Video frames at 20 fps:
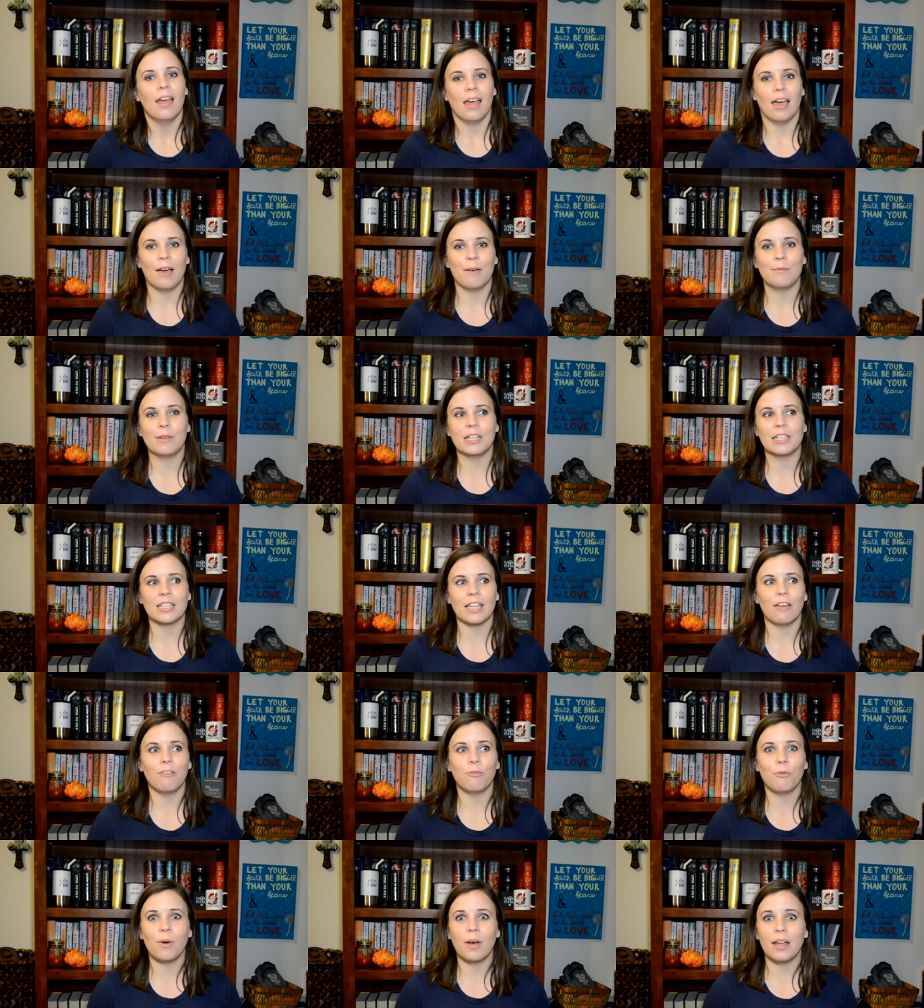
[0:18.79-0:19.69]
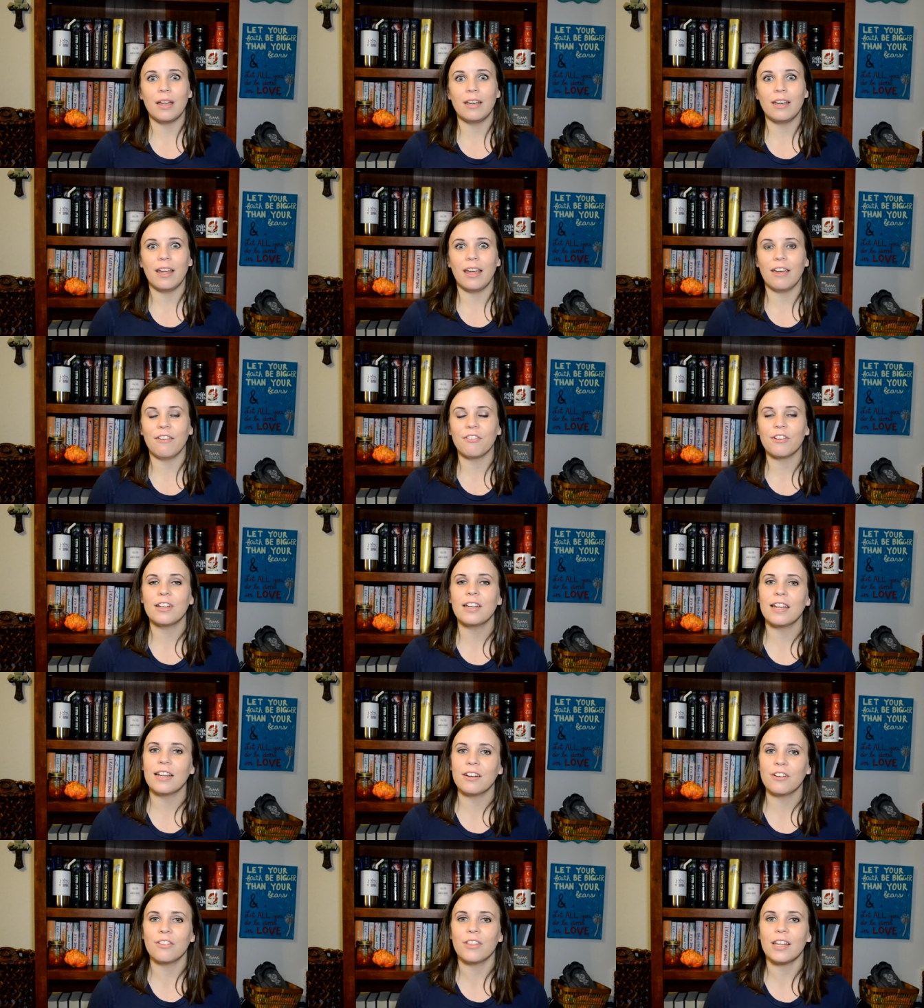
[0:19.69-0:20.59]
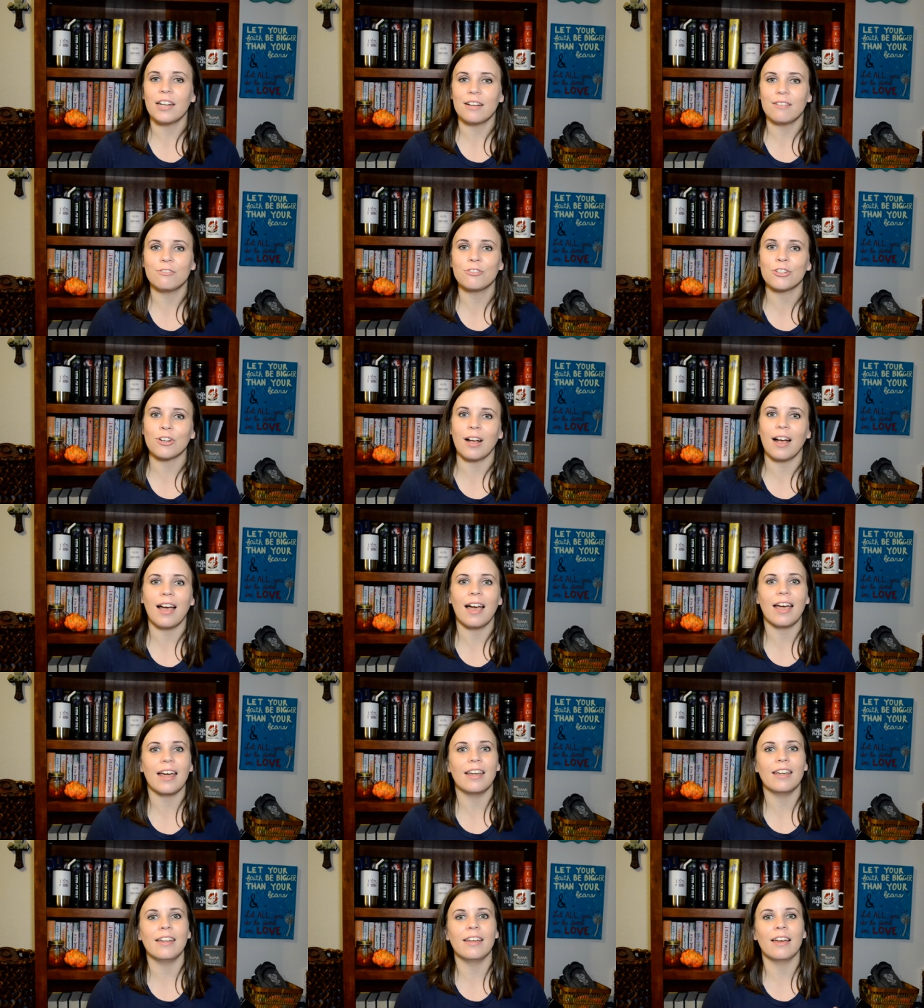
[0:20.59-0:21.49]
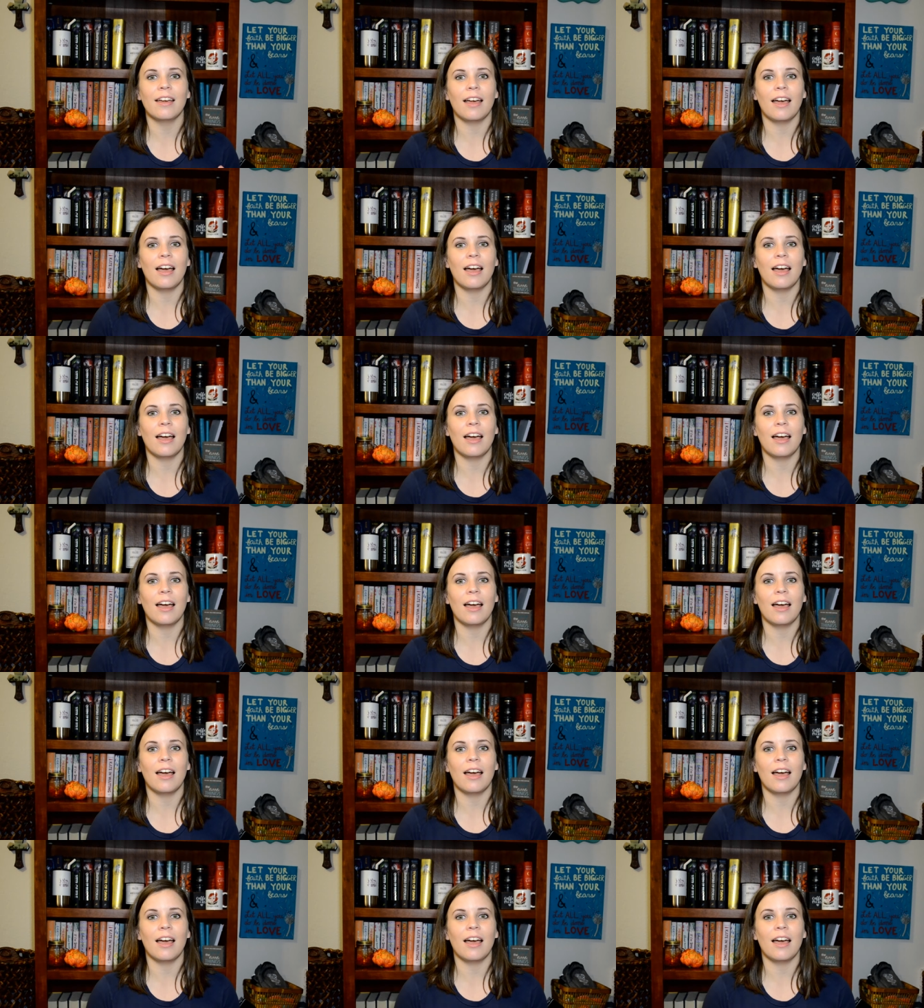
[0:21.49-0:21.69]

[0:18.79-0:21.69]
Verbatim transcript: Um, because I've won every nano that I've tried.